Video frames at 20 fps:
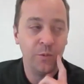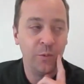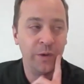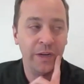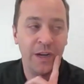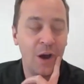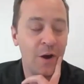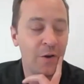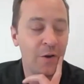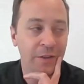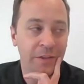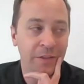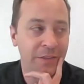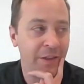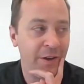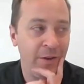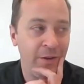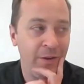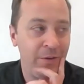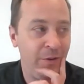we know
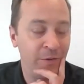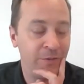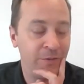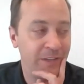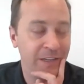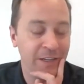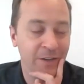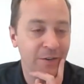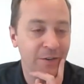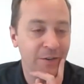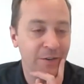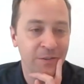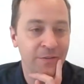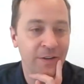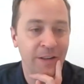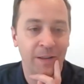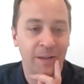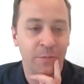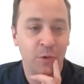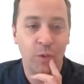that those skills
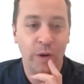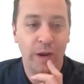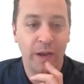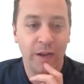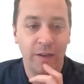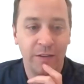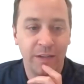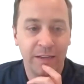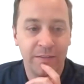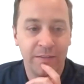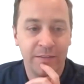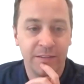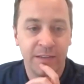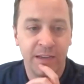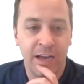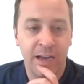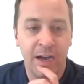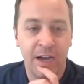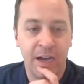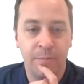develop quickly.
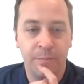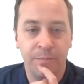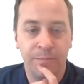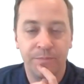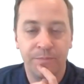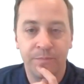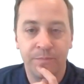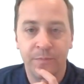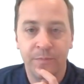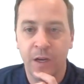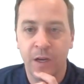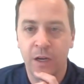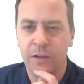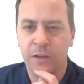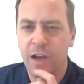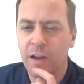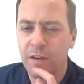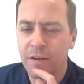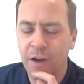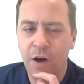No,
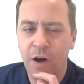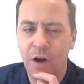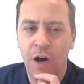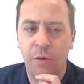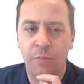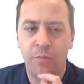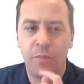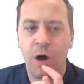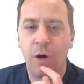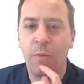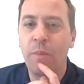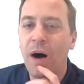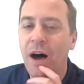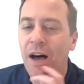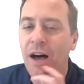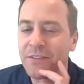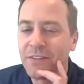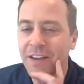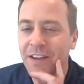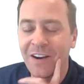I'll
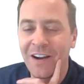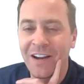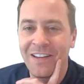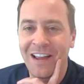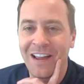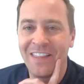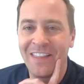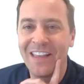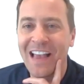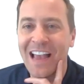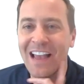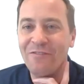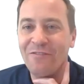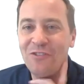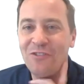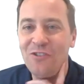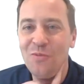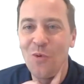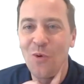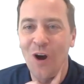pause there. I think I have
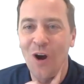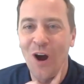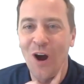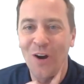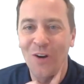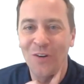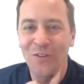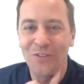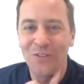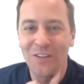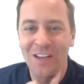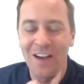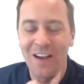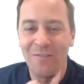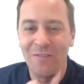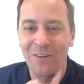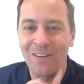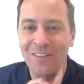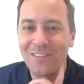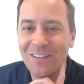2 more R's to
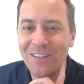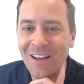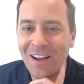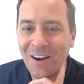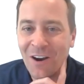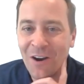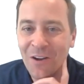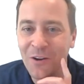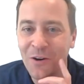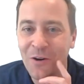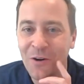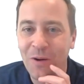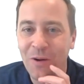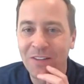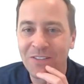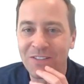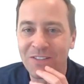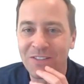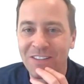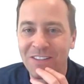cover. Are there
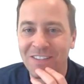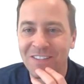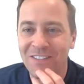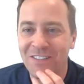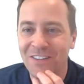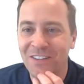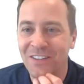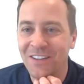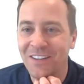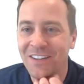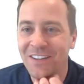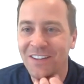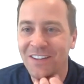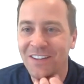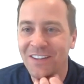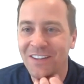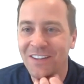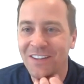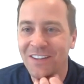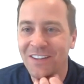questions to
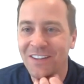the